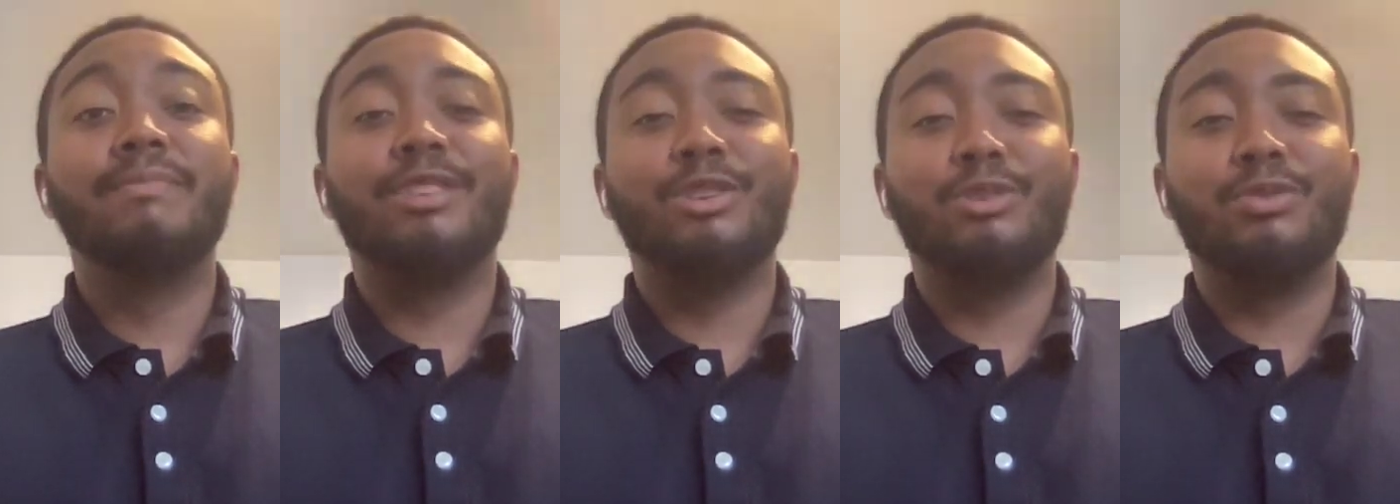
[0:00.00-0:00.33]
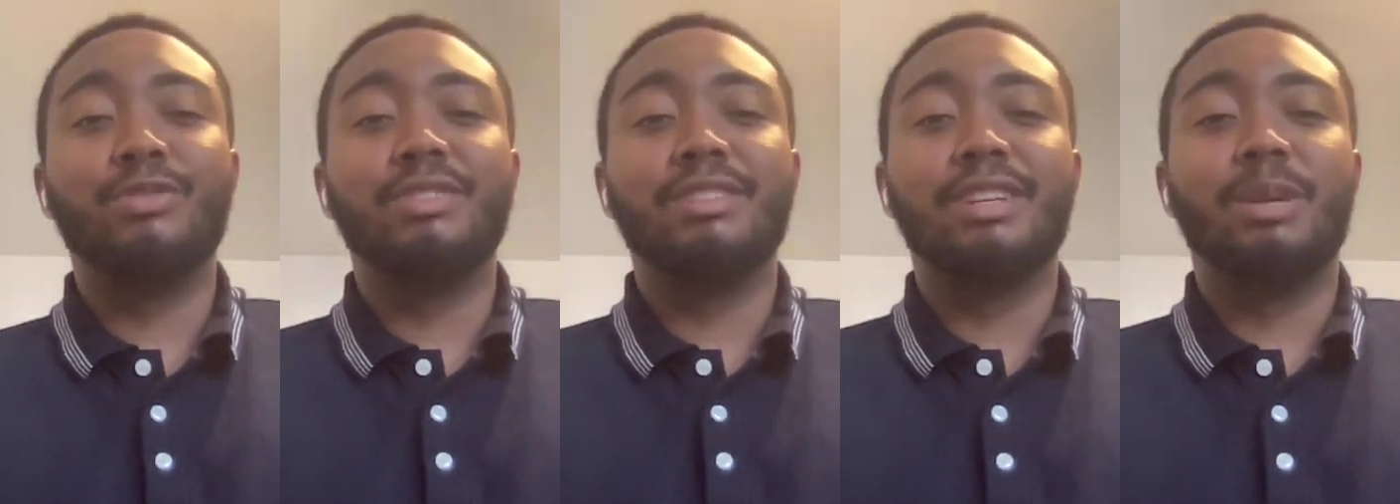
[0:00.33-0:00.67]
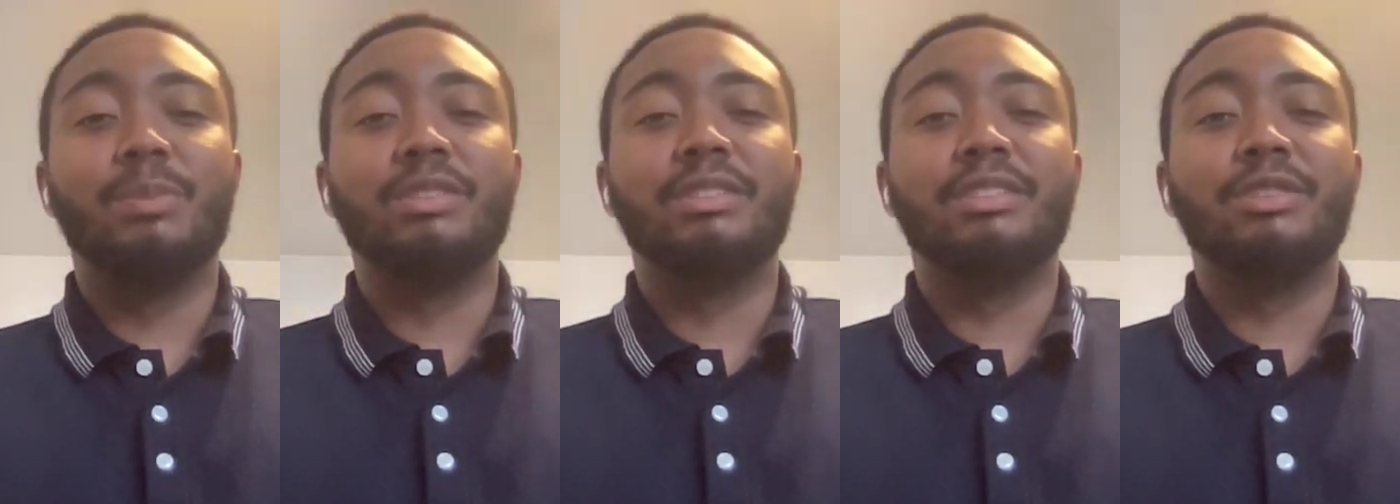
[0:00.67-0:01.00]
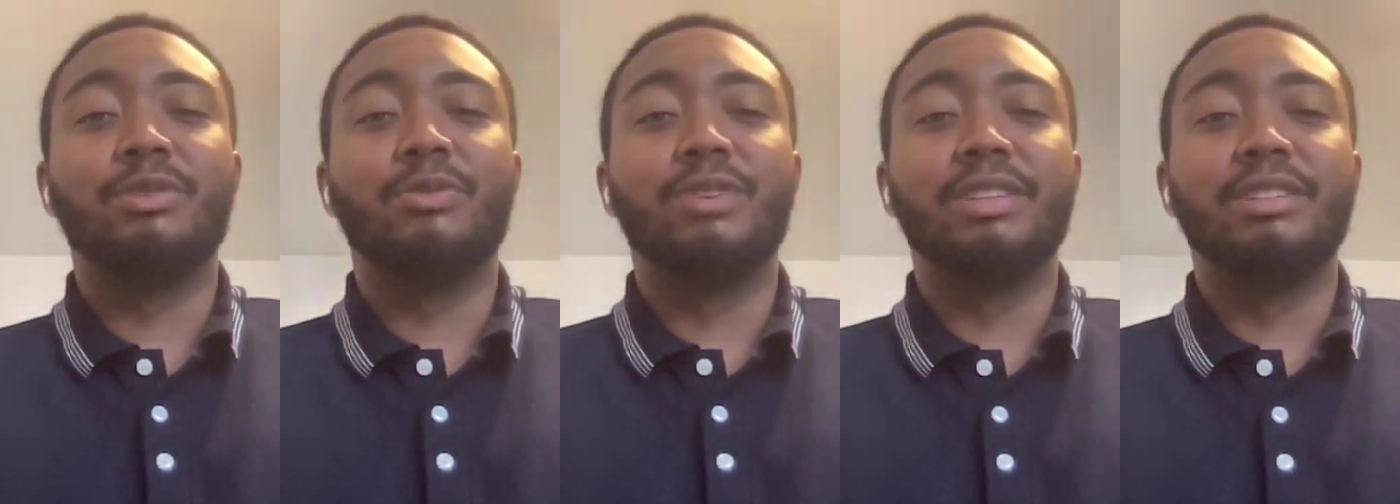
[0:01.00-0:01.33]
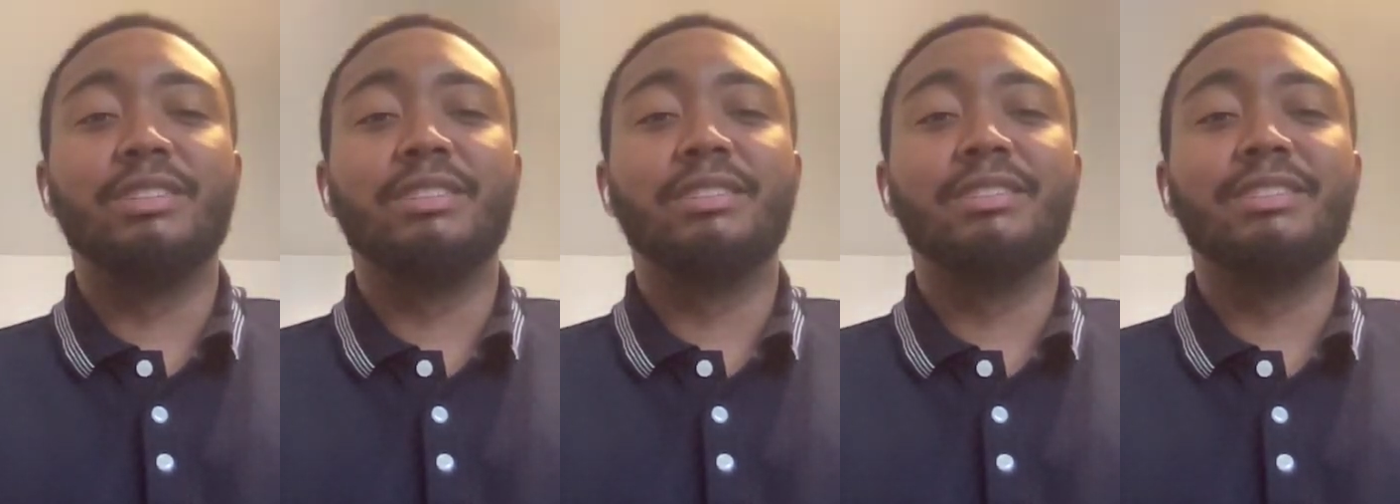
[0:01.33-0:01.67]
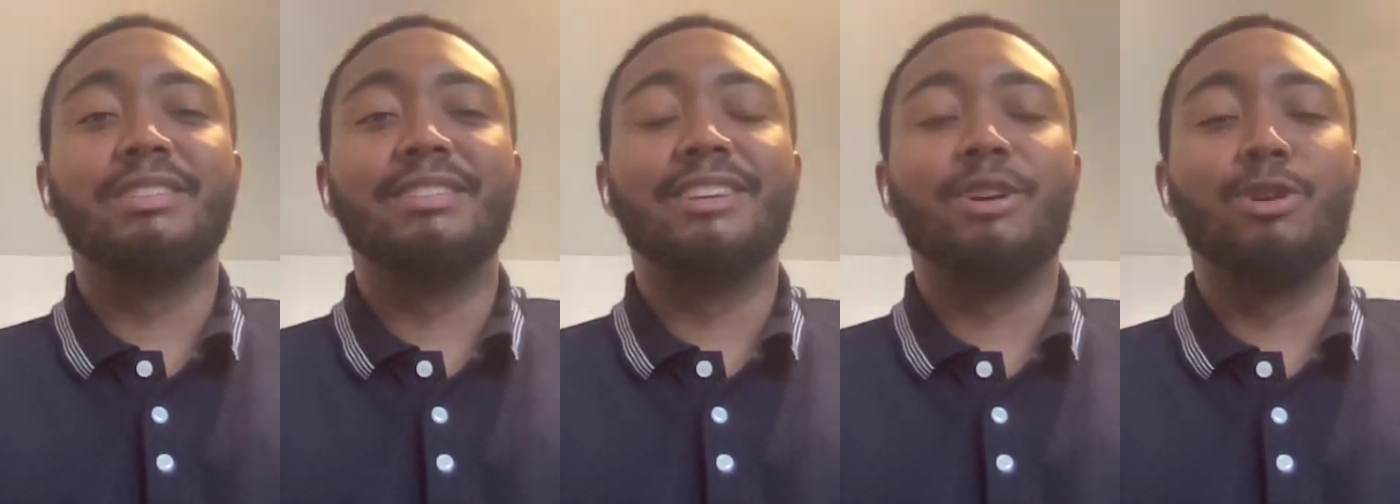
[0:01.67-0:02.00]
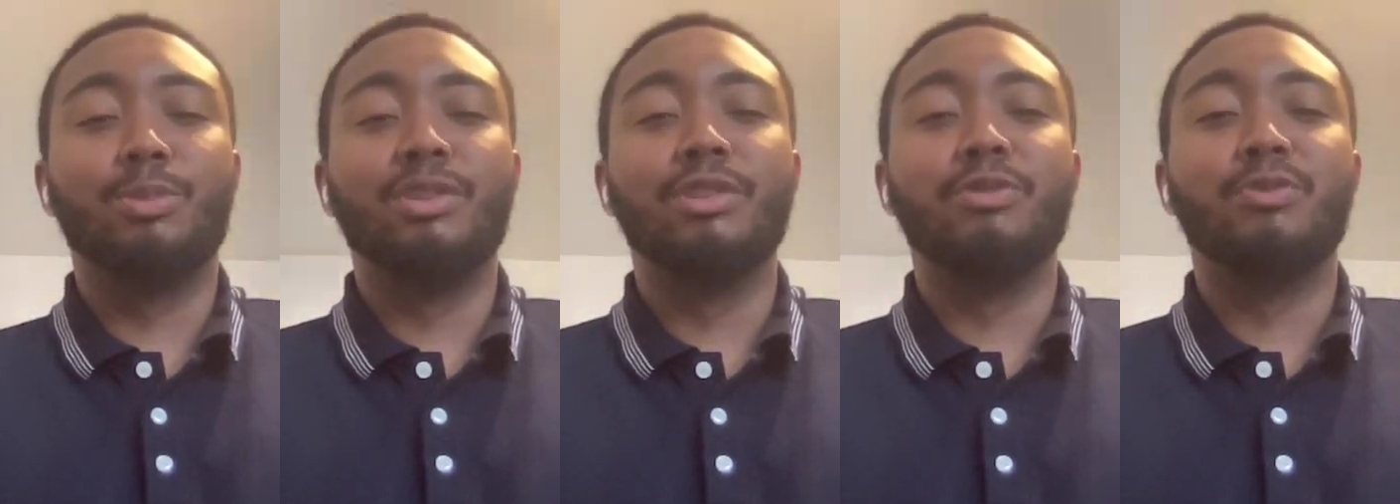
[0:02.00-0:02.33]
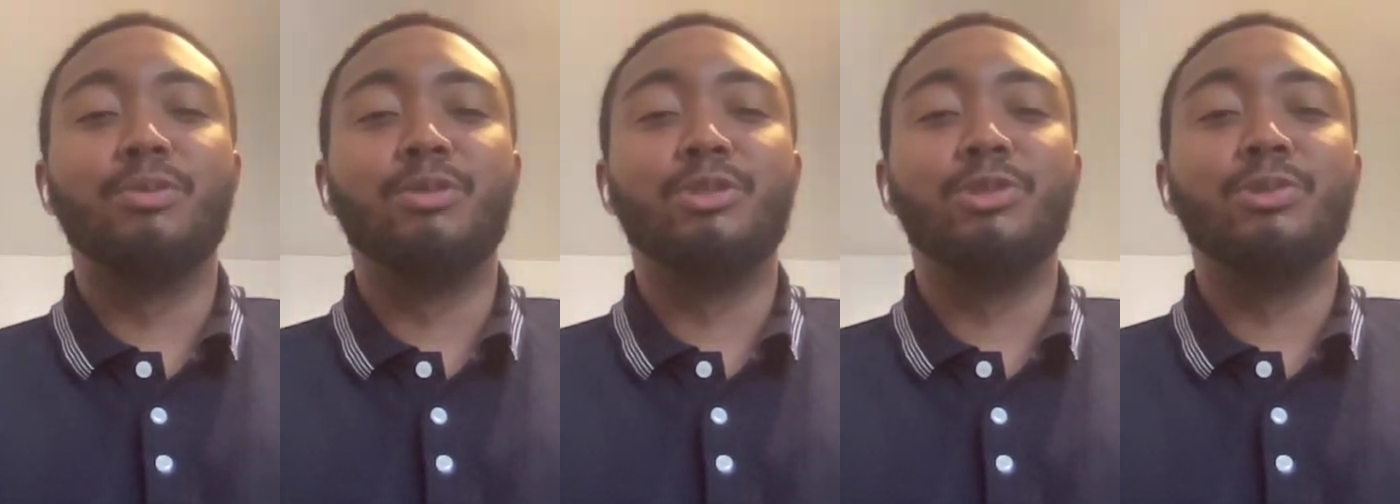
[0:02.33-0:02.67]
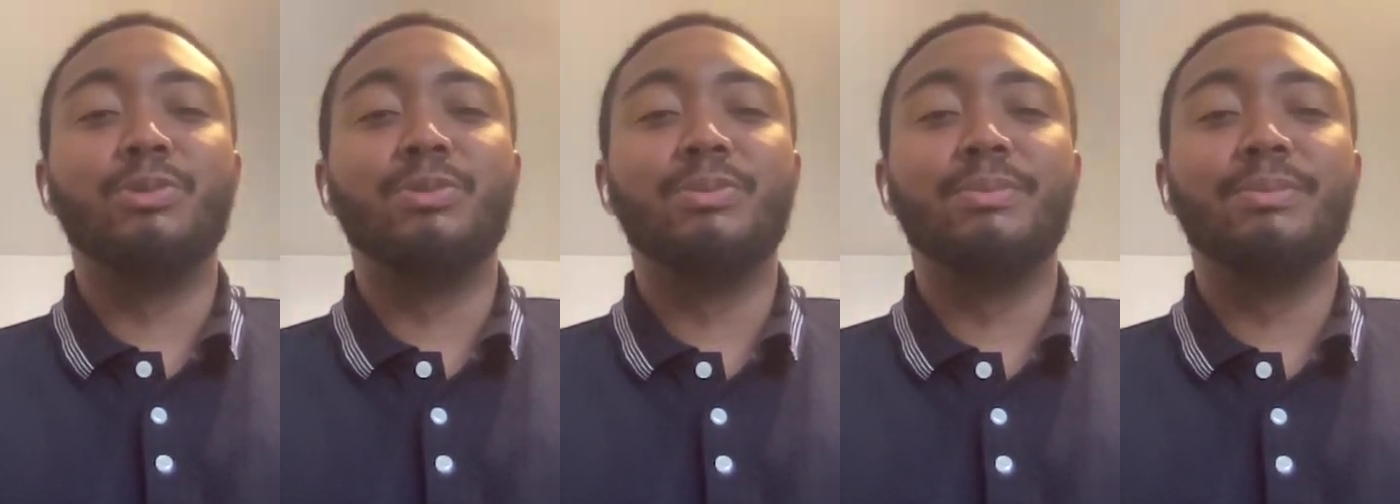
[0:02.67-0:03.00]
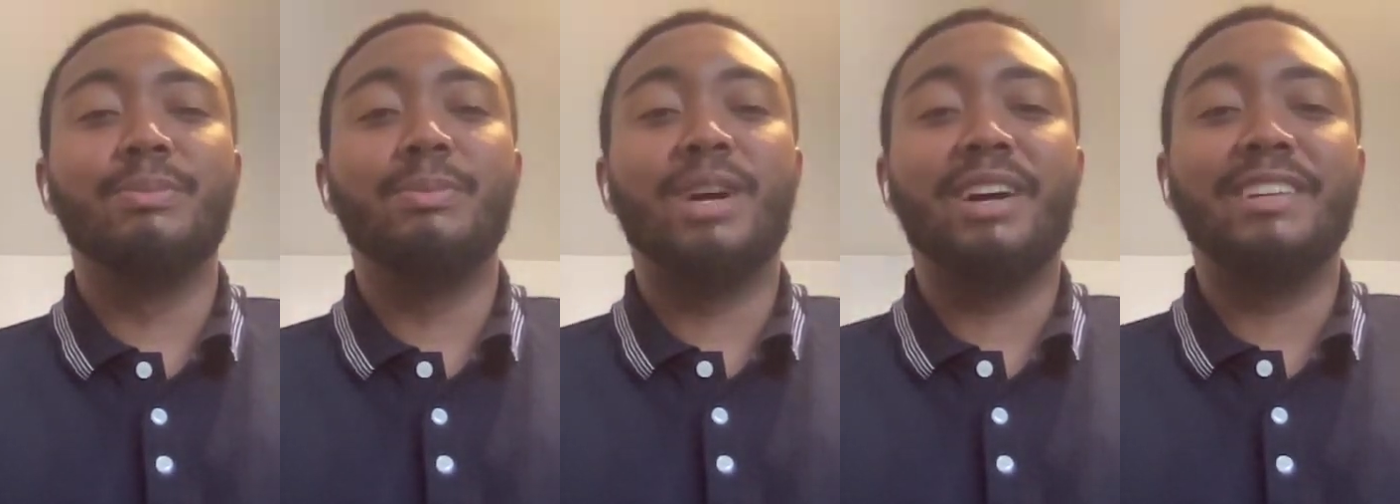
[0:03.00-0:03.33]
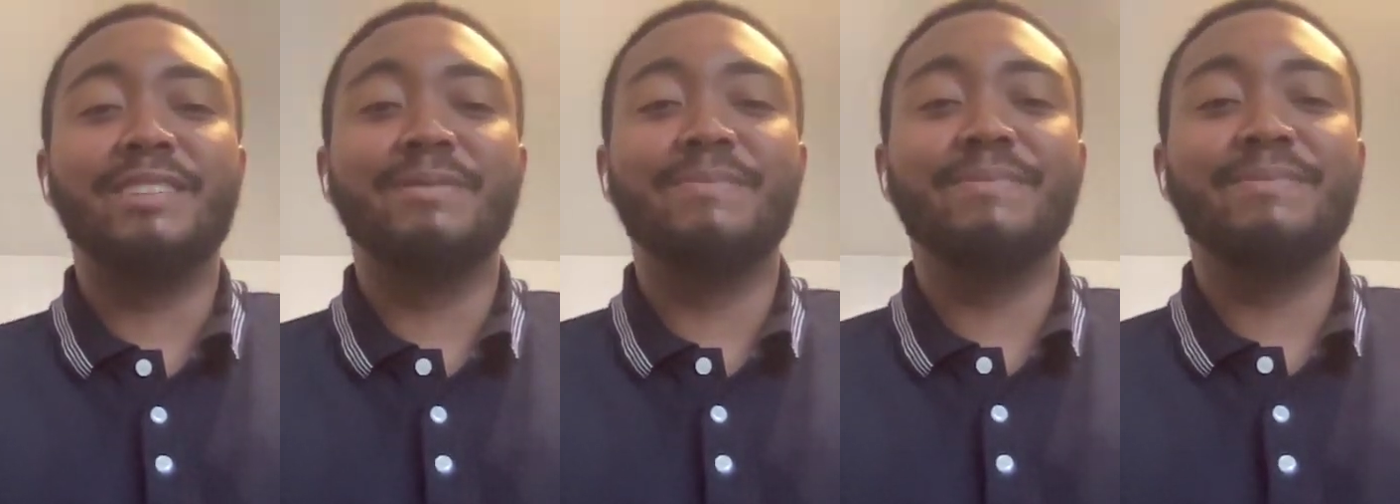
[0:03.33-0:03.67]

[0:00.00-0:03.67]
Thank you for your time and consideration, and I hope to hear from you soon. Bye.